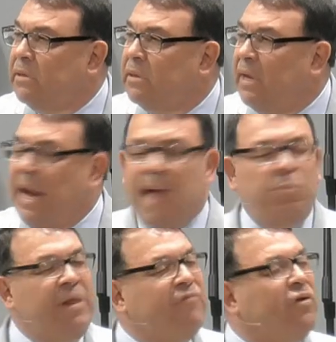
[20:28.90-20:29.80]
And I
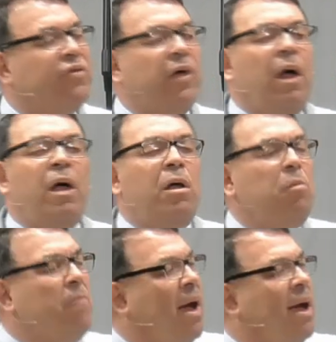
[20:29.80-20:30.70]
believe with all
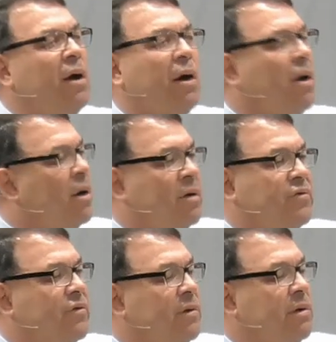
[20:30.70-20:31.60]
my heart,
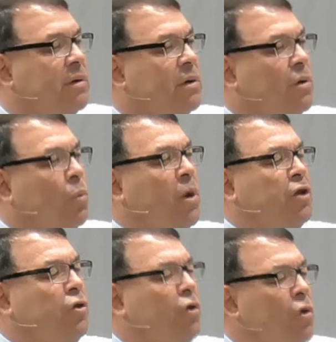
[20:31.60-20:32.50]

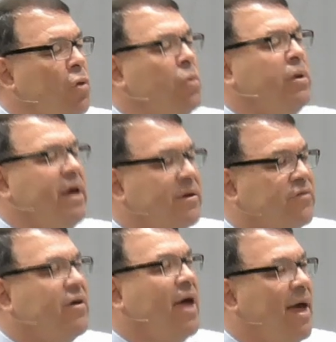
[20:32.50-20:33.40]
when you get
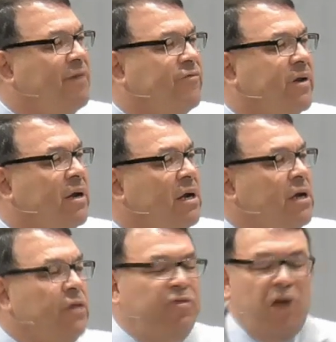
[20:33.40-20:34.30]
to heaven,
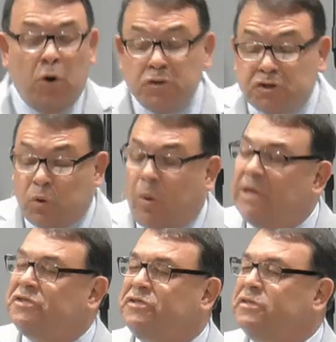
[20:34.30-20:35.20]
those
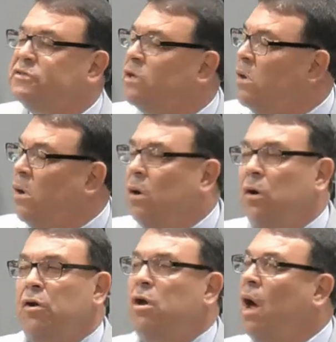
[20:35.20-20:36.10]
questions are
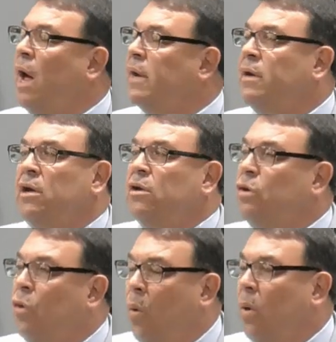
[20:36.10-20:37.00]
not
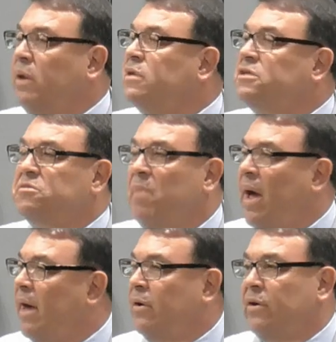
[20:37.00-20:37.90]
going to
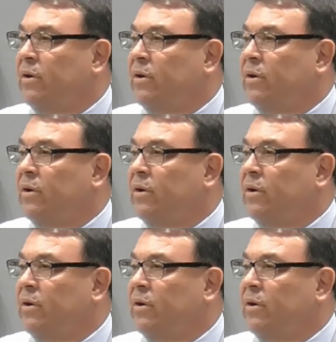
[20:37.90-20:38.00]
matter,